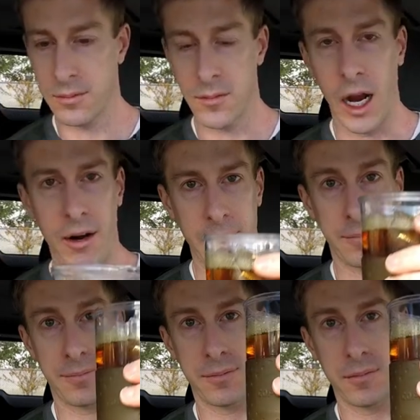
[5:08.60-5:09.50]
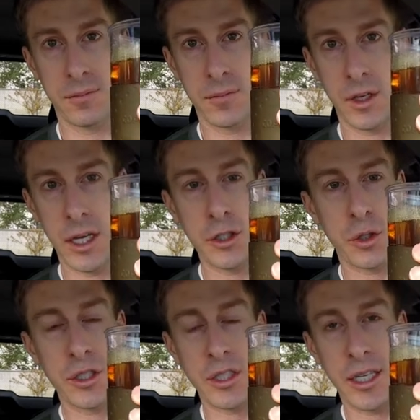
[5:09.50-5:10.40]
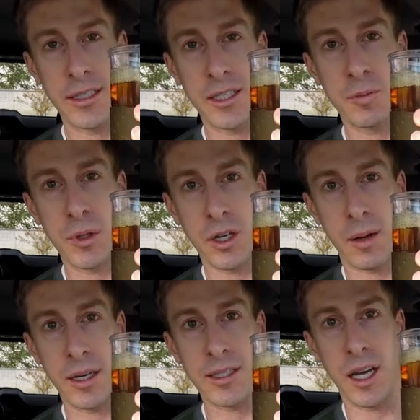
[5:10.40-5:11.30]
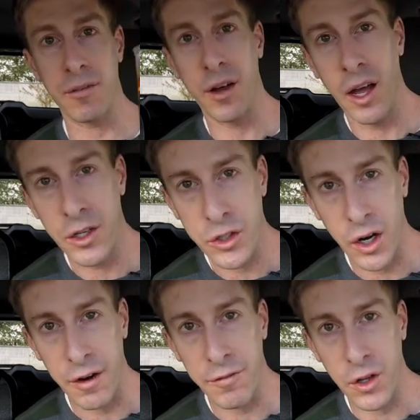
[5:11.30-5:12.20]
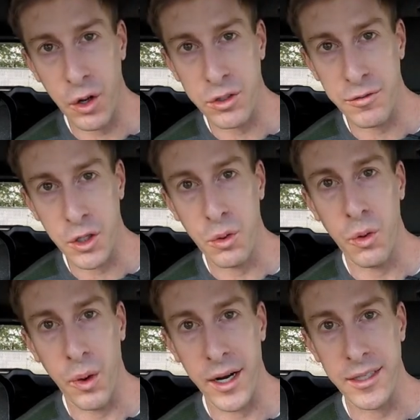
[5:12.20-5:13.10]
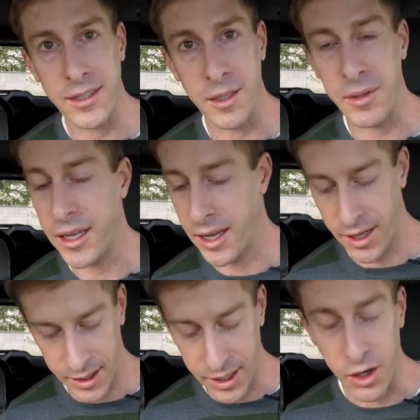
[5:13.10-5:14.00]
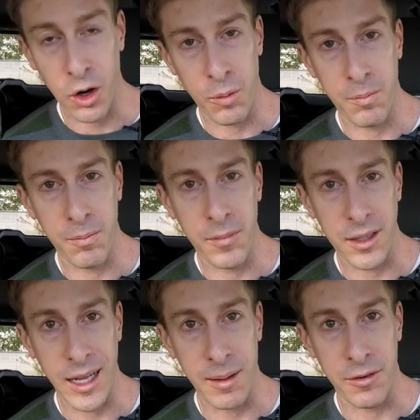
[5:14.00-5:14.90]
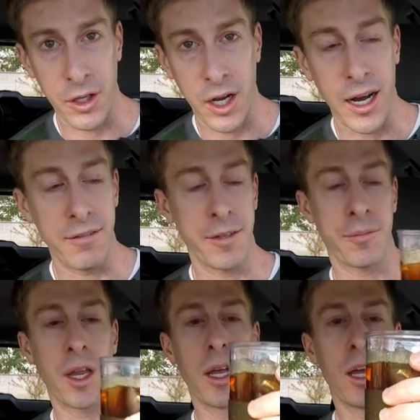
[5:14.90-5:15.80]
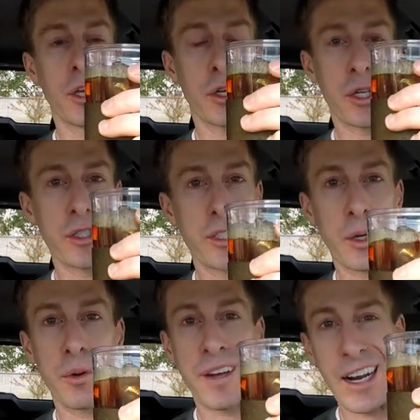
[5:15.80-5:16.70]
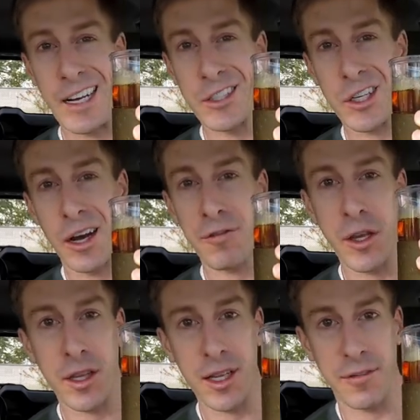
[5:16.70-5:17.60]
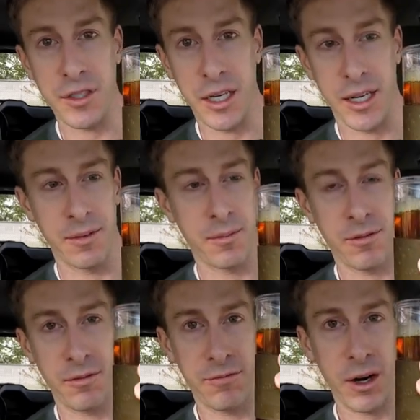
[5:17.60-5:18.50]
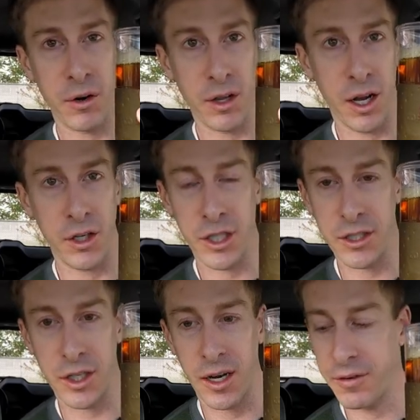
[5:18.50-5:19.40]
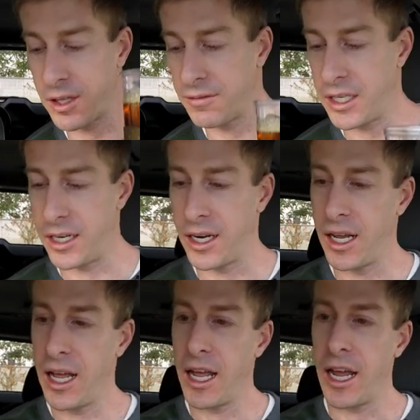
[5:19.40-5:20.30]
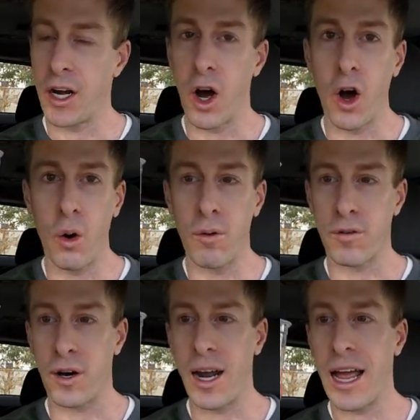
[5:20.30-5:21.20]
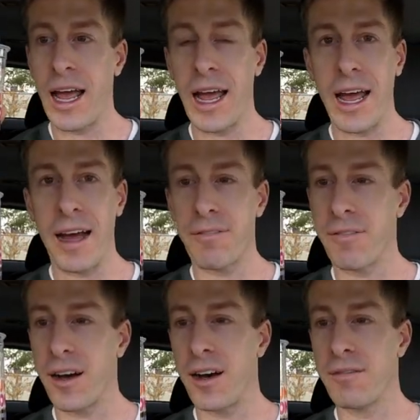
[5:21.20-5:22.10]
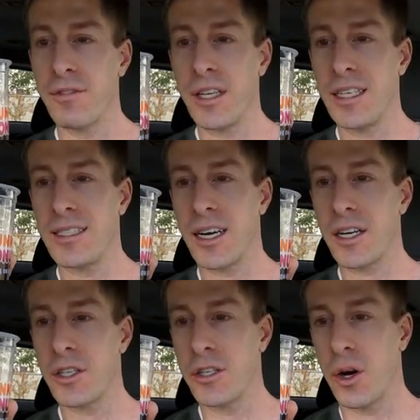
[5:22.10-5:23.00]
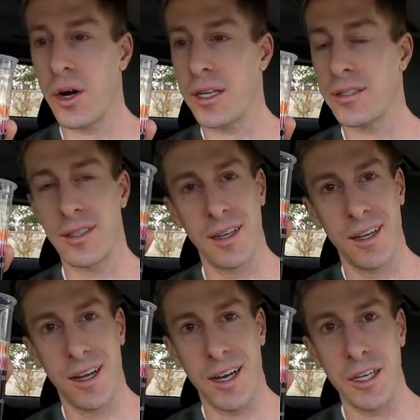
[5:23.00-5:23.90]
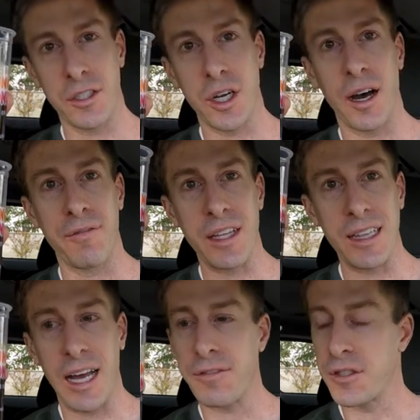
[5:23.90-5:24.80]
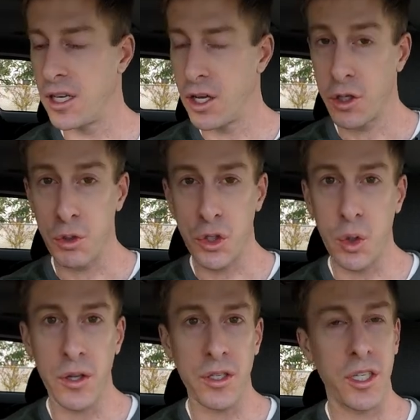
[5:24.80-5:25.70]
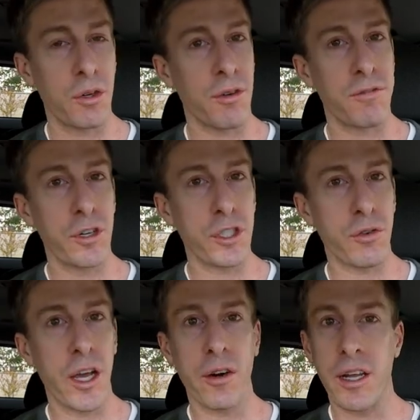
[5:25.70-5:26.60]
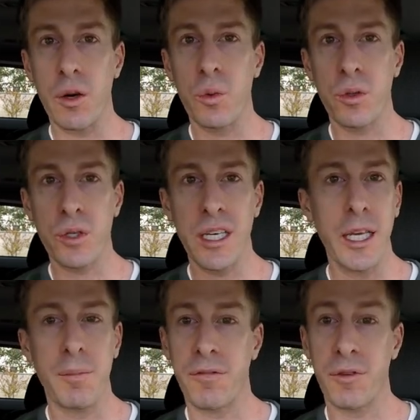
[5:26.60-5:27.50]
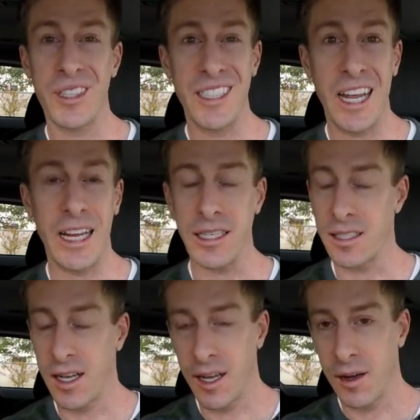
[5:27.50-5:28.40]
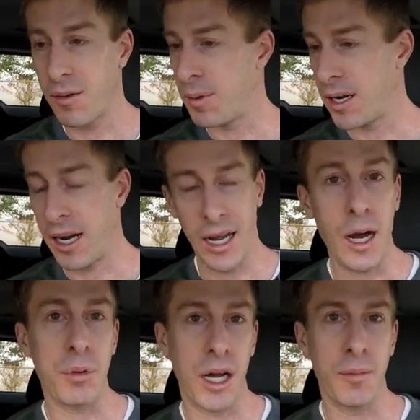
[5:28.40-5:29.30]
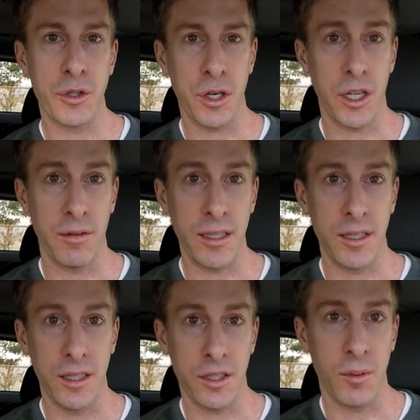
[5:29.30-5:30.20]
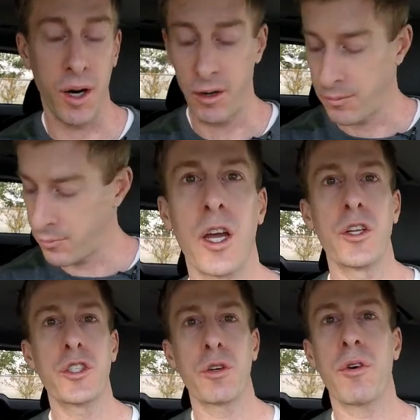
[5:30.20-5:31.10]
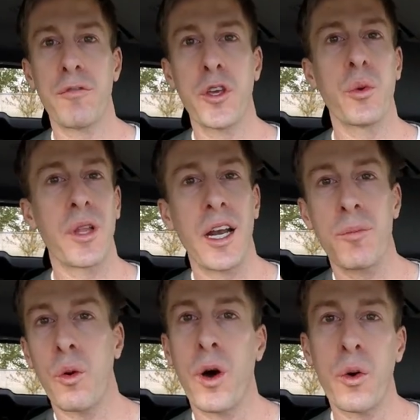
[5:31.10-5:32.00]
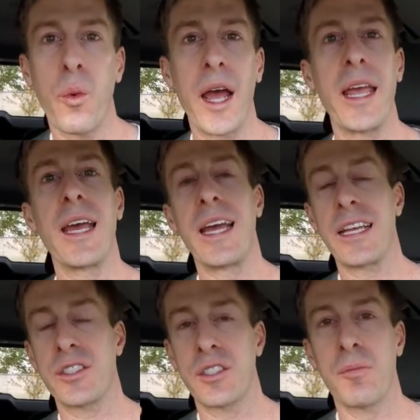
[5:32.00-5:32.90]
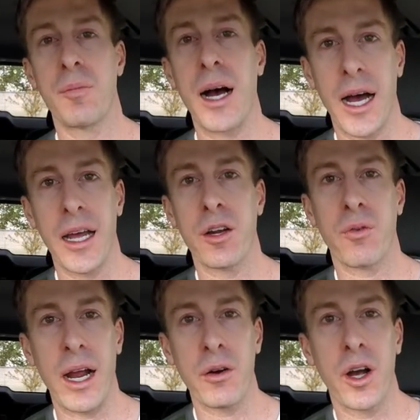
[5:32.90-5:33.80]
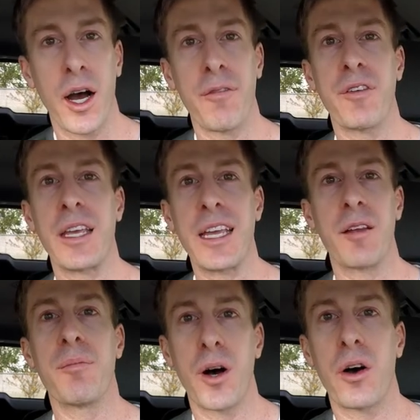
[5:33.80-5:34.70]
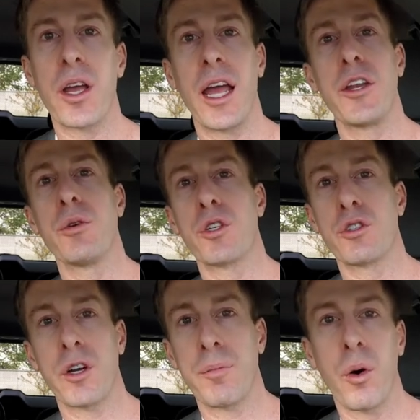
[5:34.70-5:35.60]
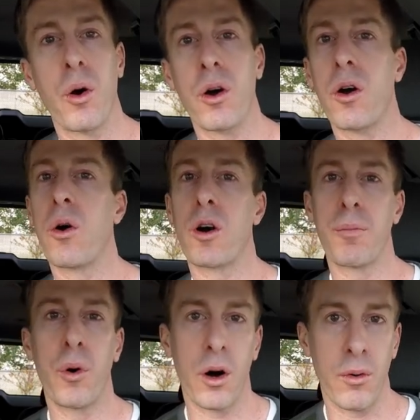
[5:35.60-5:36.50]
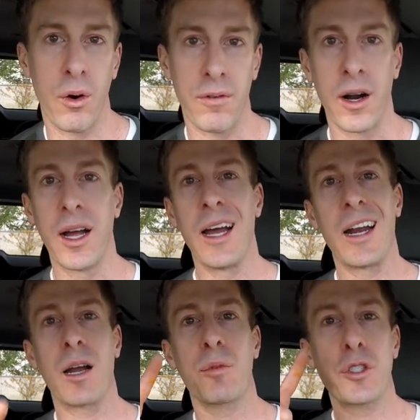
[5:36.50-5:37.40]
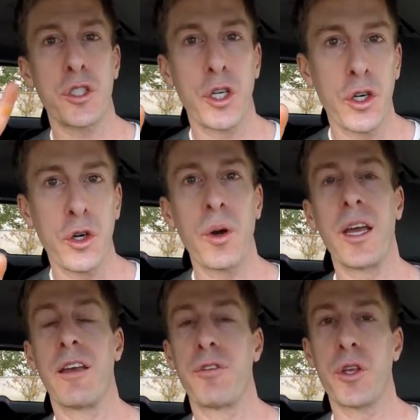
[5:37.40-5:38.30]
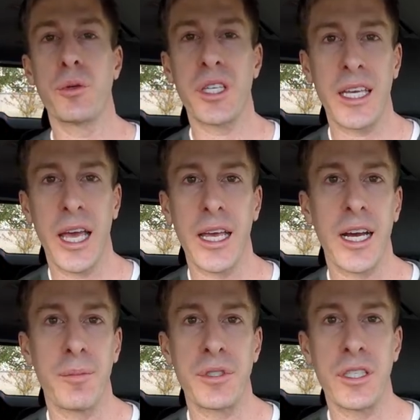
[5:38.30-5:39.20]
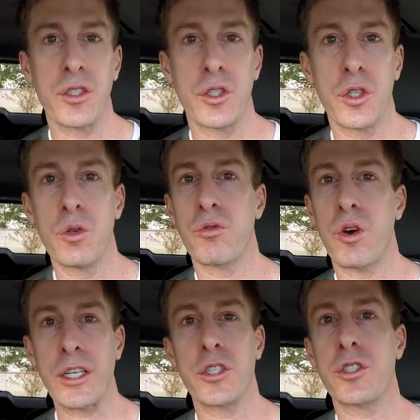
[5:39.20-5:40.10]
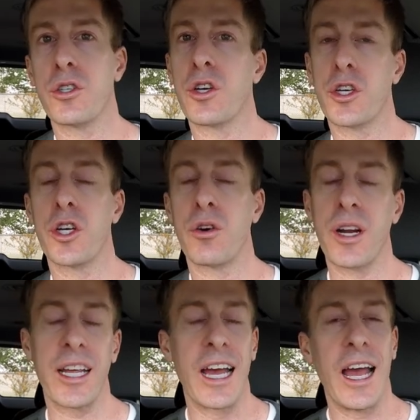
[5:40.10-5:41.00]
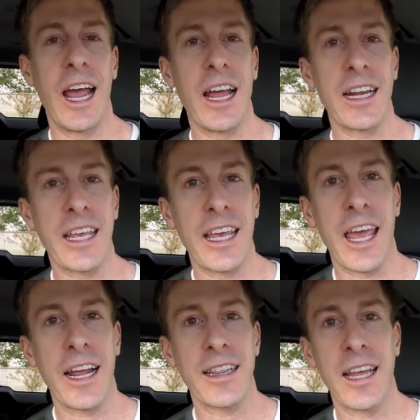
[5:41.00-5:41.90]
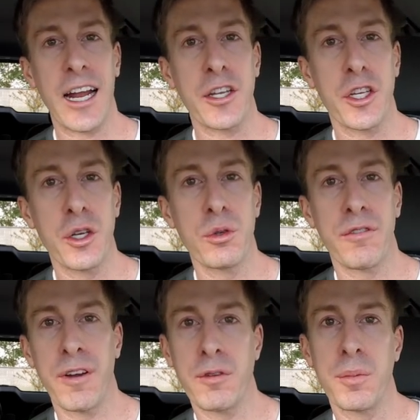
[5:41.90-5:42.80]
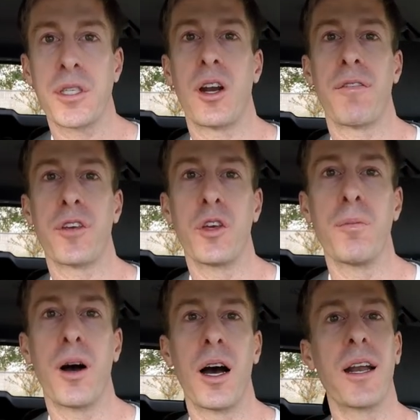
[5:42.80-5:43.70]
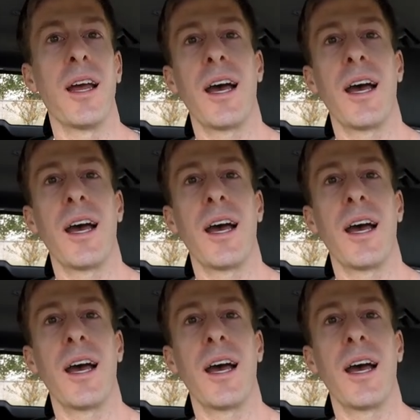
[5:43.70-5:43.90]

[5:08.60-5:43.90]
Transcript: All right. As you can see, didn't spill it on myself. Sorry for those of you who wanted to see me get a whole my lap full of coffee. You can see we've got iced coffee in the left hand, very large iced coffee in the left hand, and over half of the Dunkin' Donuts iced coffee left. You store this in the refrigerator, it will keep for days, but I'll probably be drinking the rest of this tomorrow. To review, the number one way is to buy ground coffee in bulk and use a drip pour or a pour over. Number two, if you're using K-Cups, is to register your Keurig and get that huge 50% off coupon.